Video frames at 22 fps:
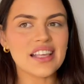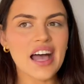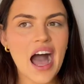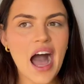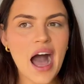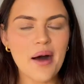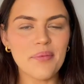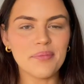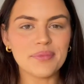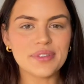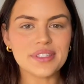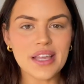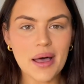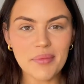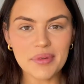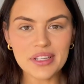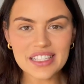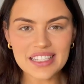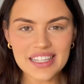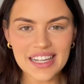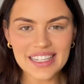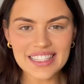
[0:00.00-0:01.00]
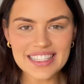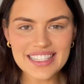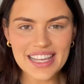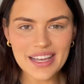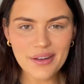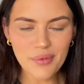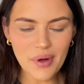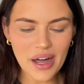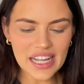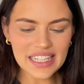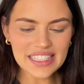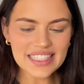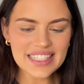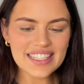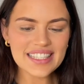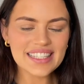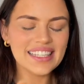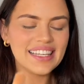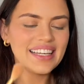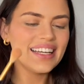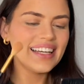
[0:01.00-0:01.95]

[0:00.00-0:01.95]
summer sunset ones.